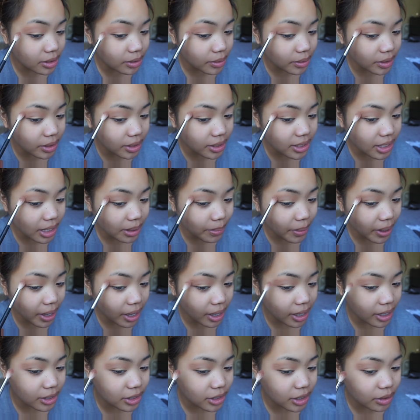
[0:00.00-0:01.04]
So it looks like my
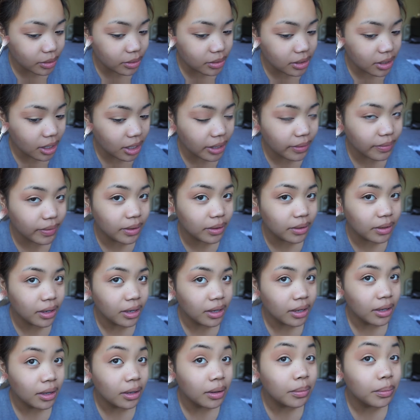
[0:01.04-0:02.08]
eyeshadow is not even
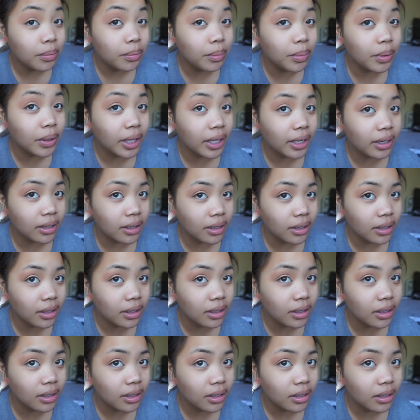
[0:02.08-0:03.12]

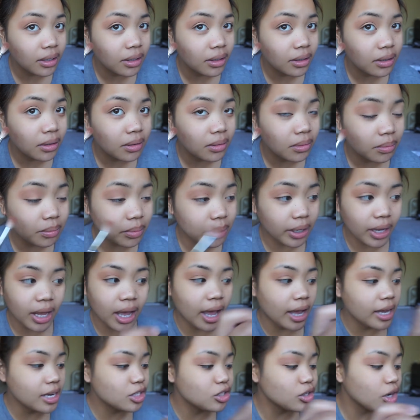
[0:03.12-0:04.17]
blended.
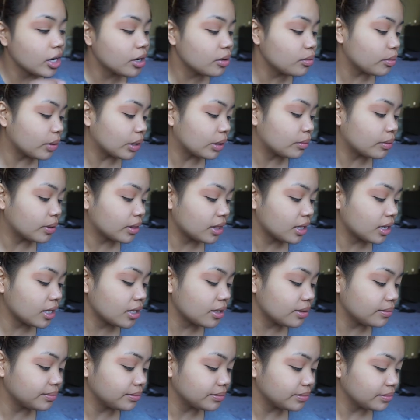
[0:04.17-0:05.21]
But I try to work with
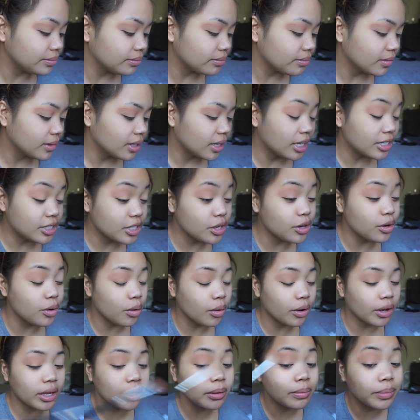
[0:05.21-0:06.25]
it. It's
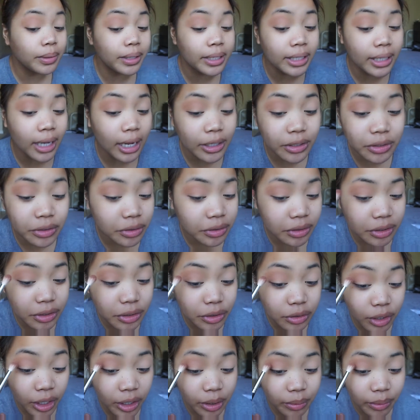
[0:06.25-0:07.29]
annoying, but I
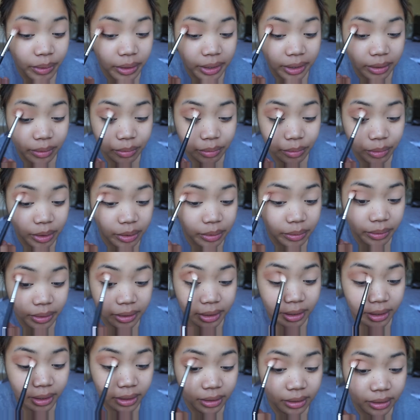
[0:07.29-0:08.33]
just try to work with
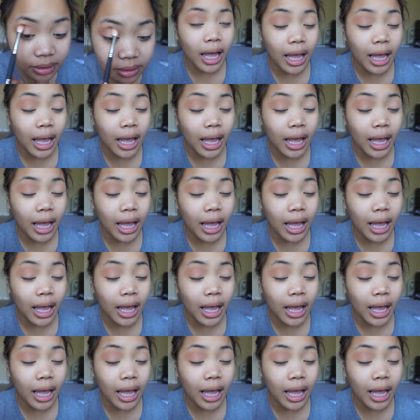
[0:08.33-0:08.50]
it.